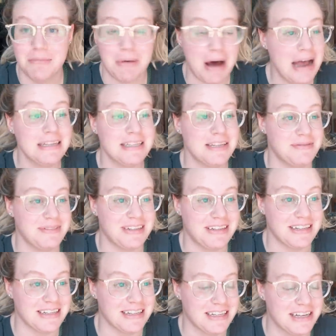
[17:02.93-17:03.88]

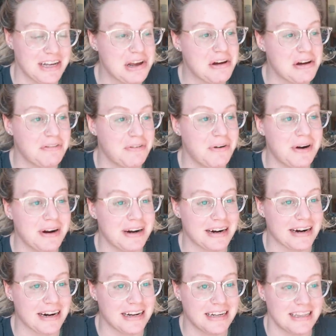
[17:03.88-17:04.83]
possible
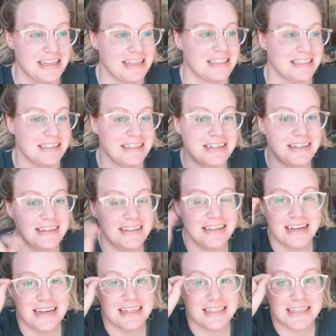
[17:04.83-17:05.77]
for these little
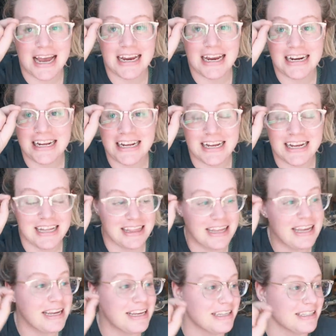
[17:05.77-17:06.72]
tiny
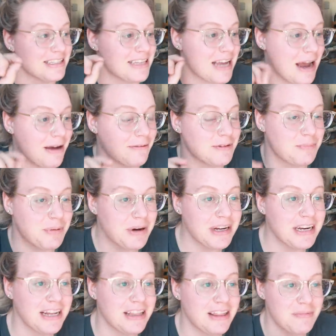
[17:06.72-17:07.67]
things to have to
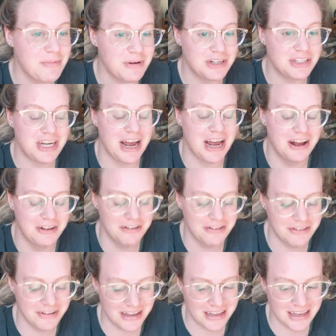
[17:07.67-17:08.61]
put in the
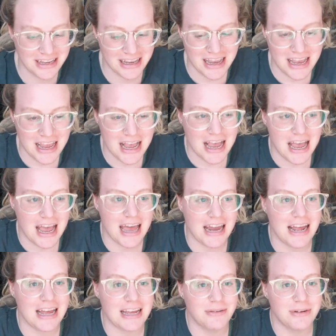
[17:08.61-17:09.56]
bookshelf.
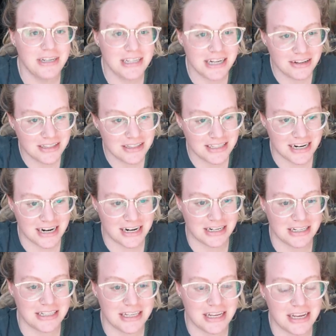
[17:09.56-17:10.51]
And I went
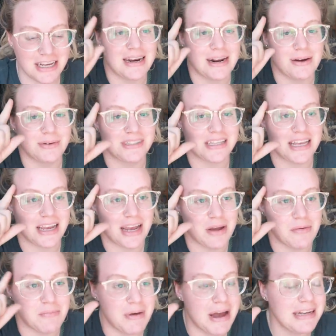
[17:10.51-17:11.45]
downstairs and I was like,
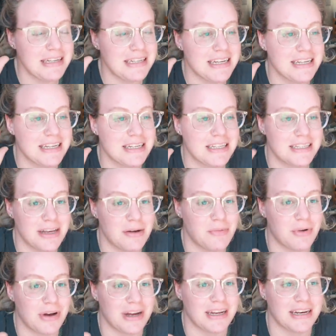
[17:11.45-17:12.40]
I bet
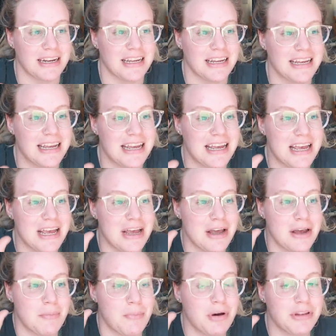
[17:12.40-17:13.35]
someone
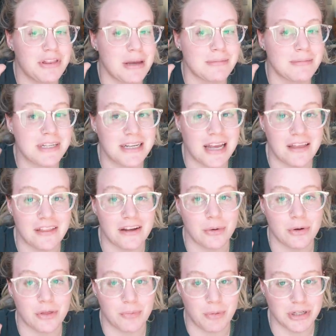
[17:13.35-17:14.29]
put them together
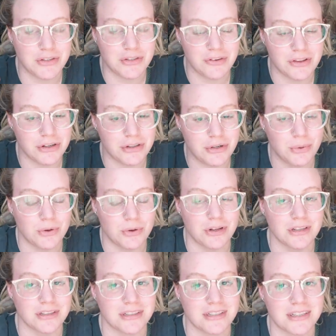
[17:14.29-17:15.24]
with a bunch of other
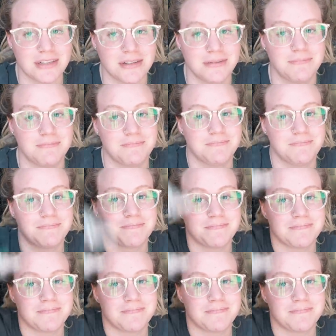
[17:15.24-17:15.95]
tools.